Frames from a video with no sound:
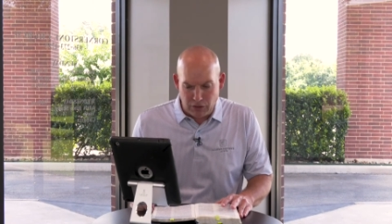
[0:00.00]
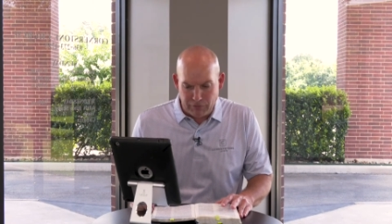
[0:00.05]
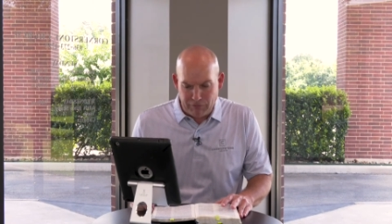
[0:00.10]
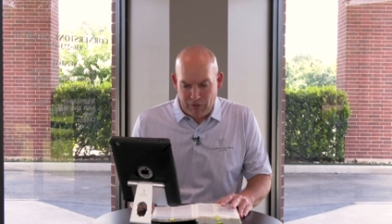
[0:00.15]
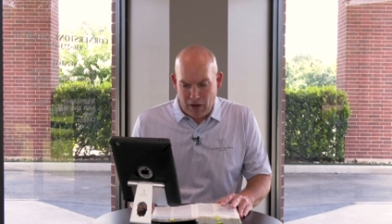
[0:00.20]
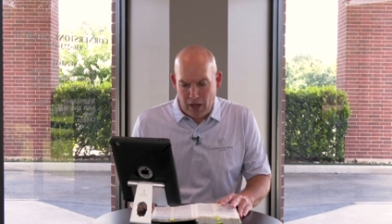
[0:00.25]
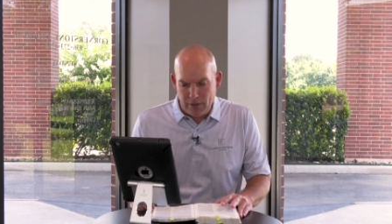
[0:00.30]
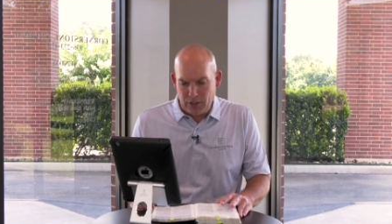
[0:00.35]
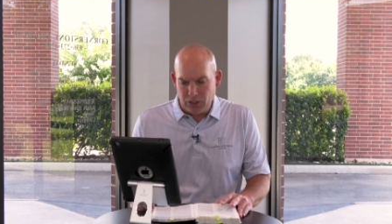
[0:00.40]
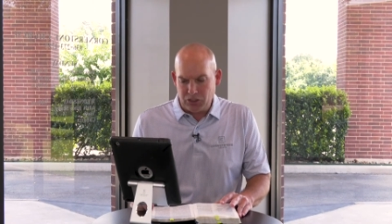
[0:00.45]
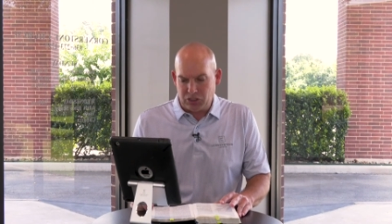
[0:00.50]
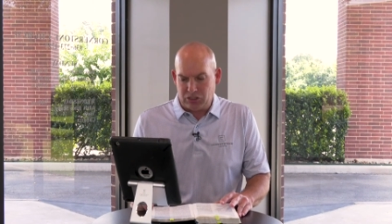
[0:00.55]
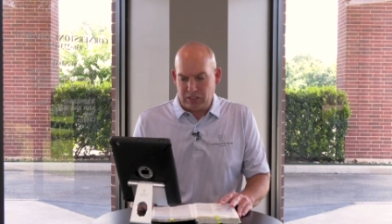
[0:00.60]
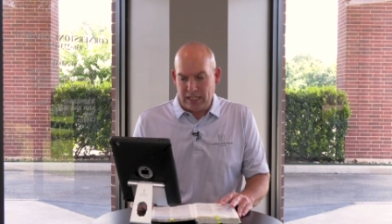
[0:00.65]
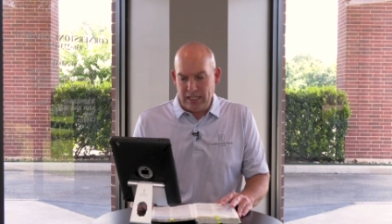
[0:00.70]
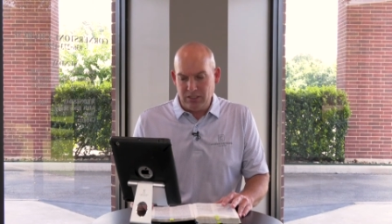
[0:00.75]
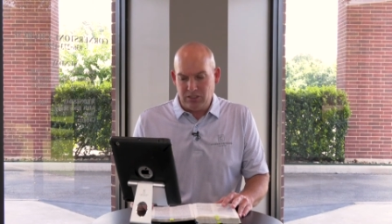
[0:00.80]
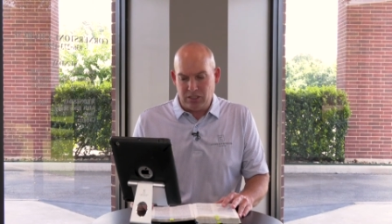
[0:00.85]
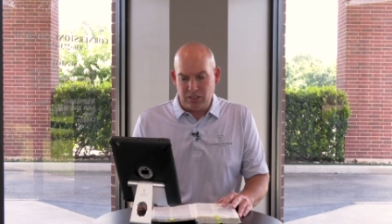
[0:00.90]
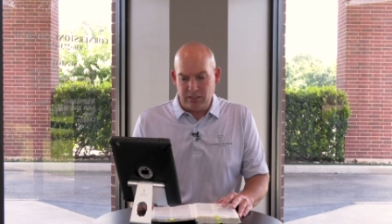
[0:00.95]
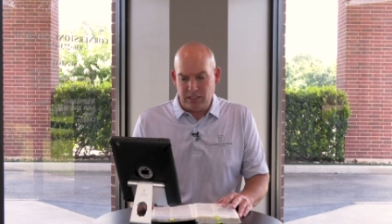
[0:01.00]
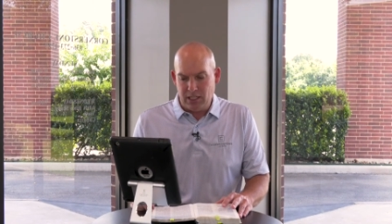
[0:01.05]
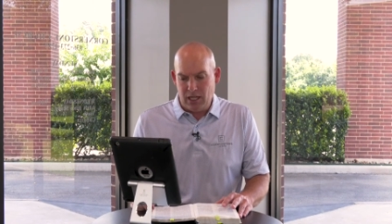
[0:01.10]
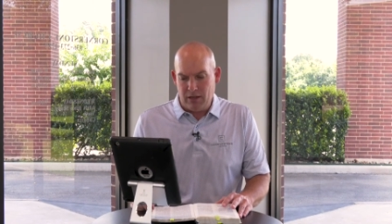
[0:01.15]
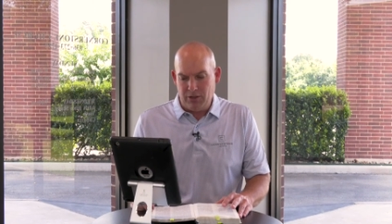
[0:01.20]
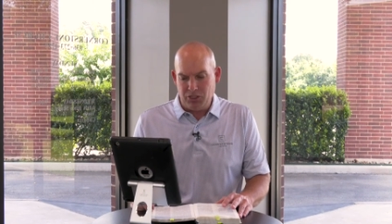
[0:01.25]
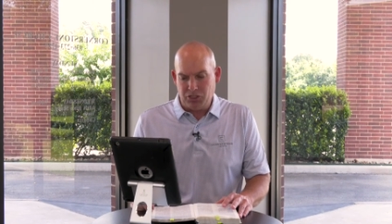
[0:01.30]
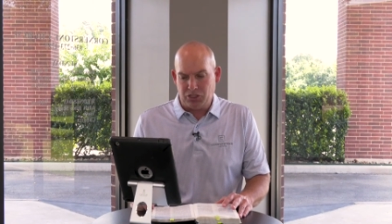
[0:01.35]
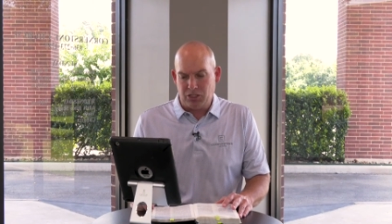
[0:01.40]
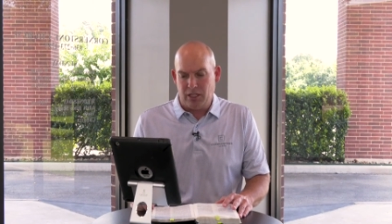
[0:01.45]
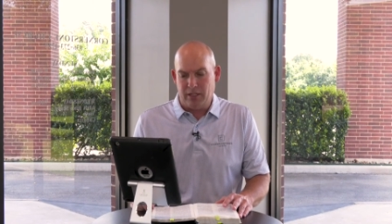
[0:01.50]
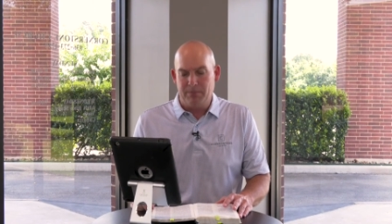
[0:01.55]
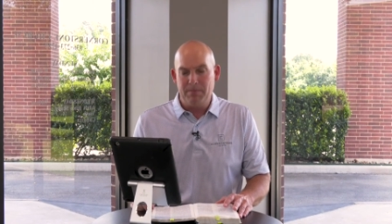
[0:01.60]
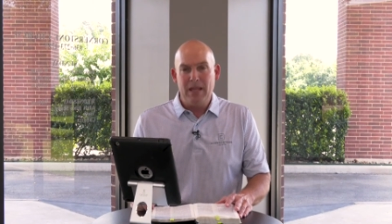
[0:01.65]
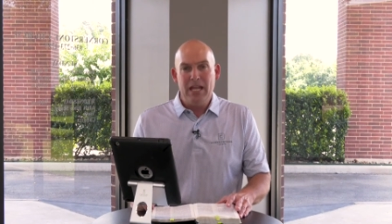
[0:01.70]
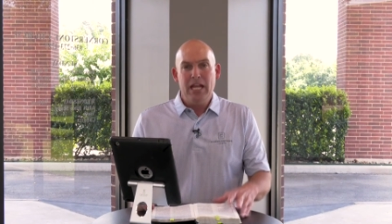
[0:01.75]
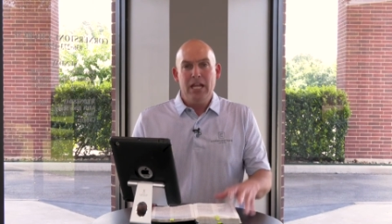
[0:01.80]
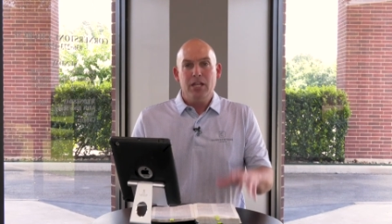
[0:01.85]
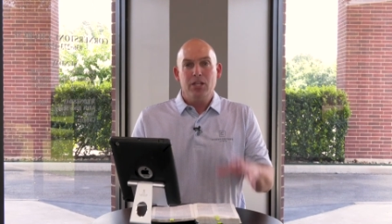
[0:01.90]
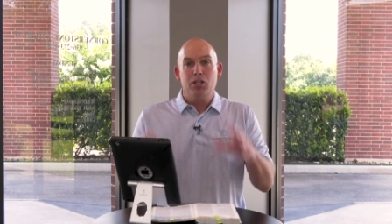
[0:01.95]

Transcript: The father said to the other son,